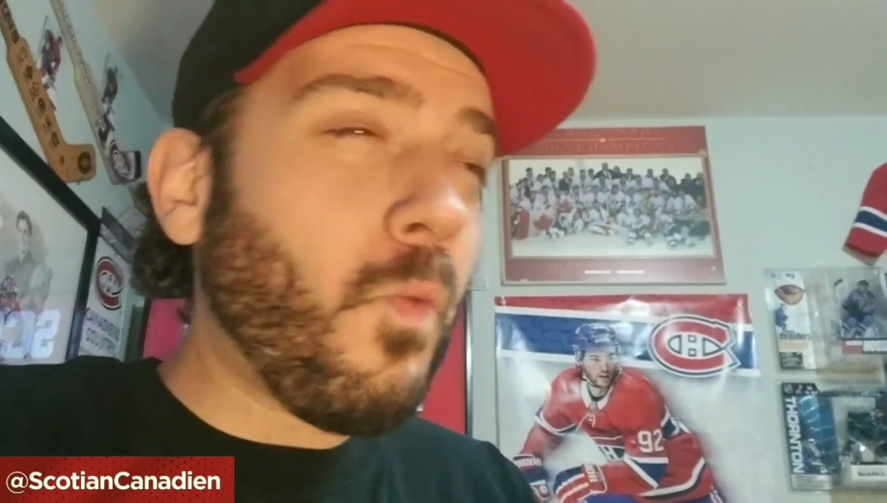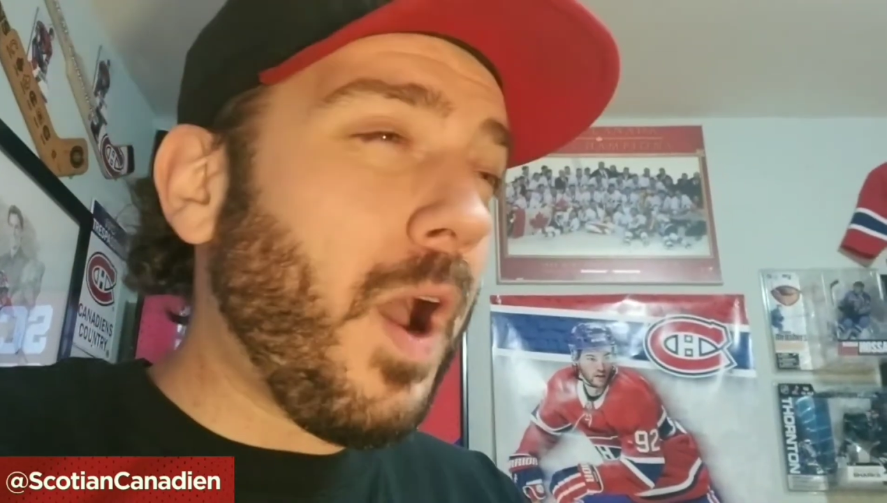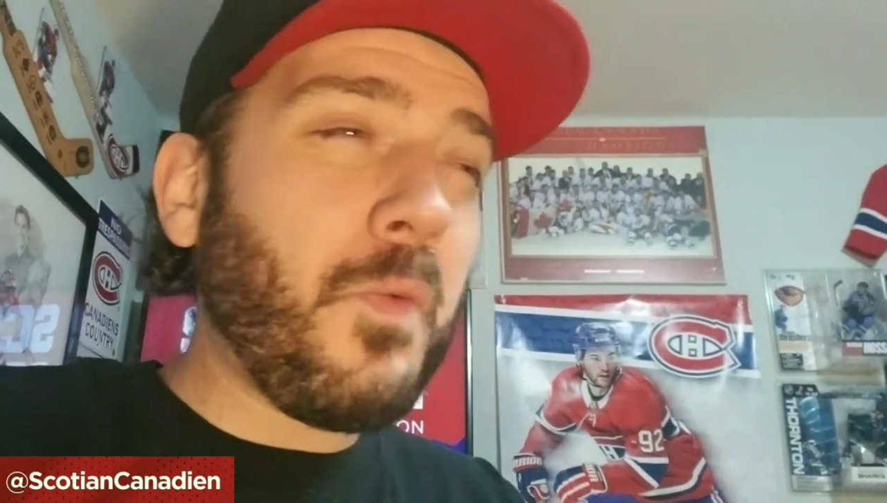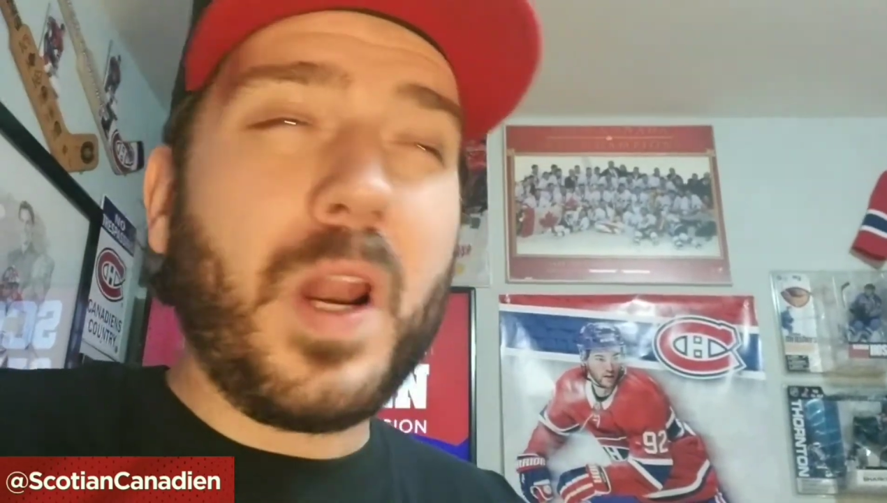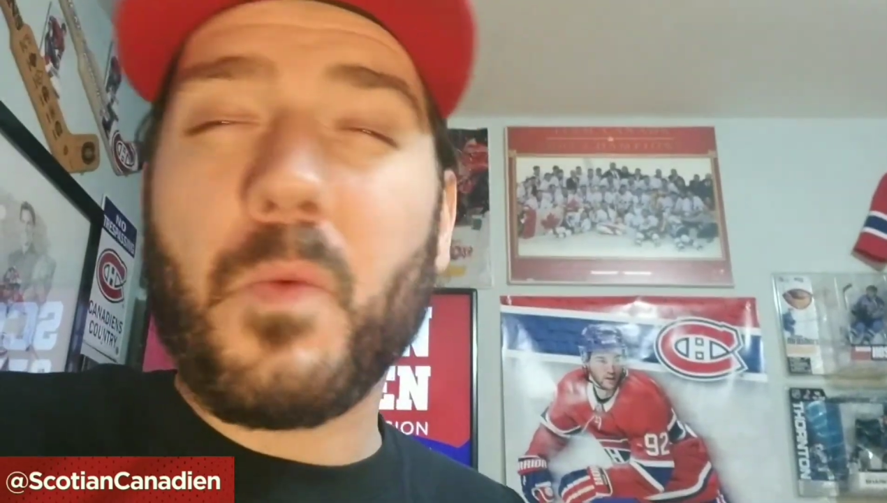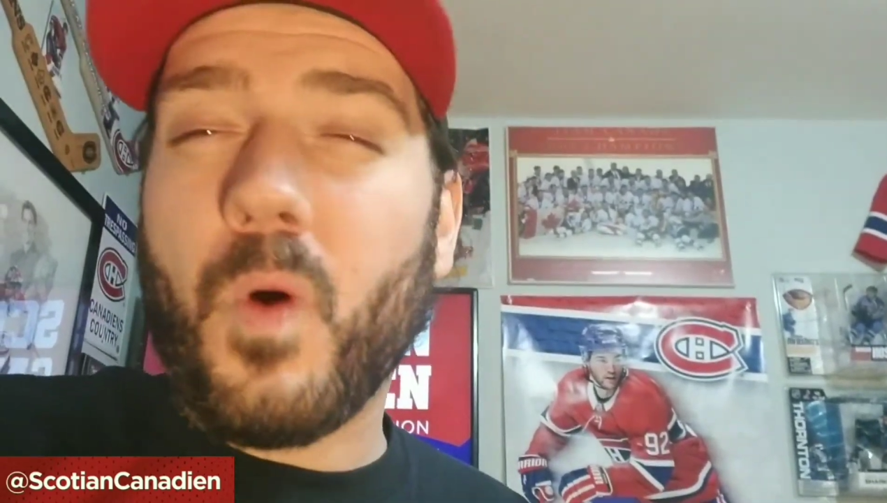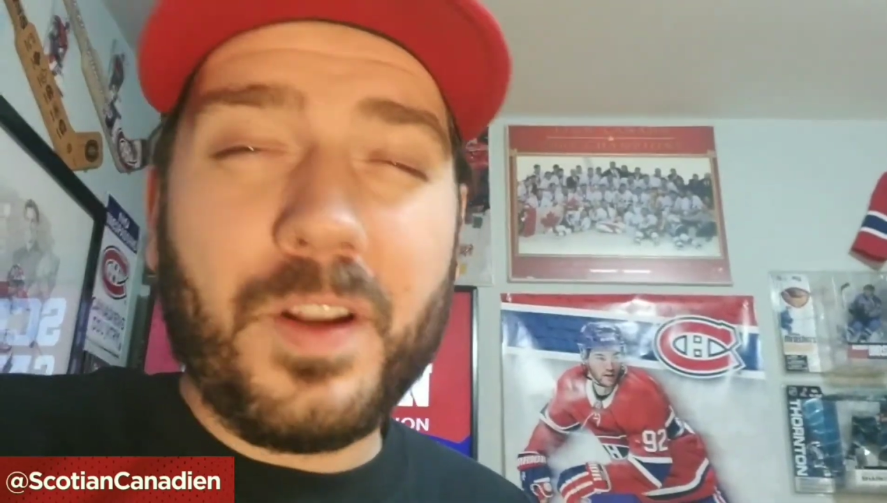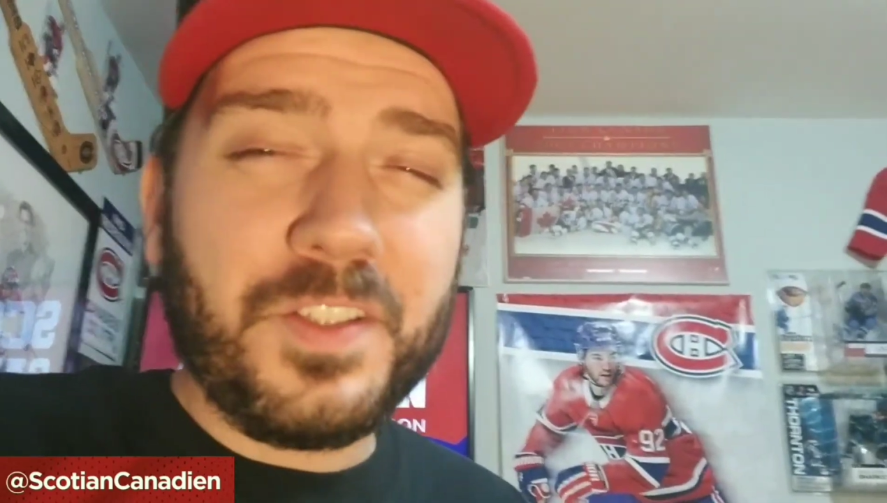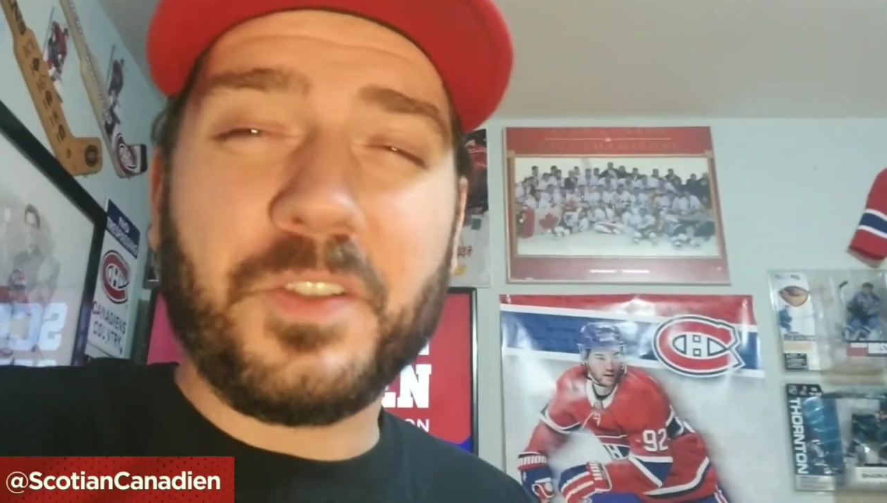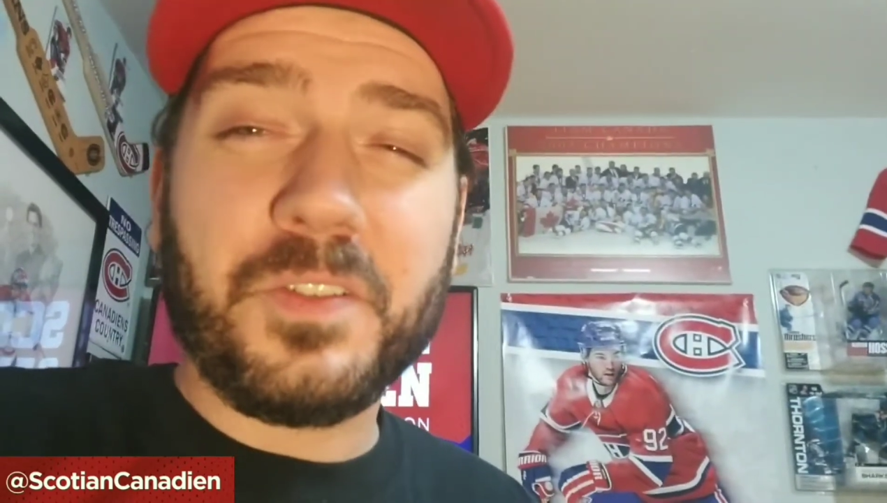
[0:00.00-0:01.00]
but why would I
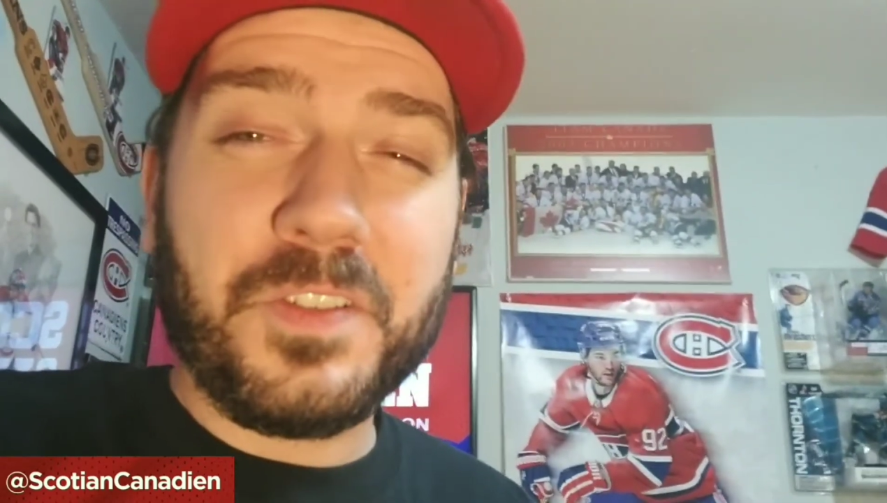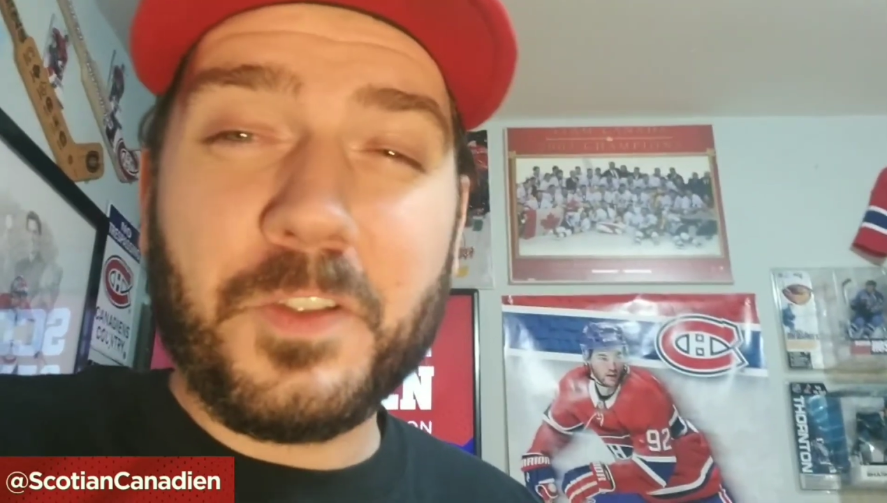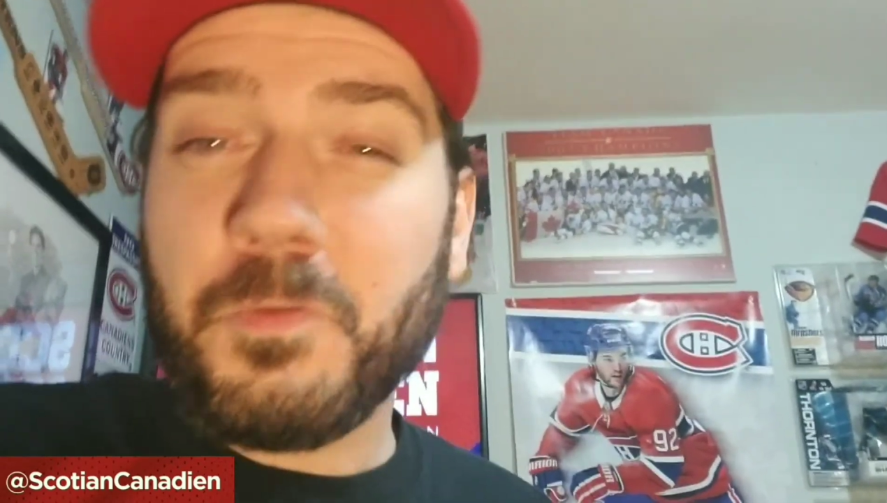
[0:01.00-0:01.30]
want to?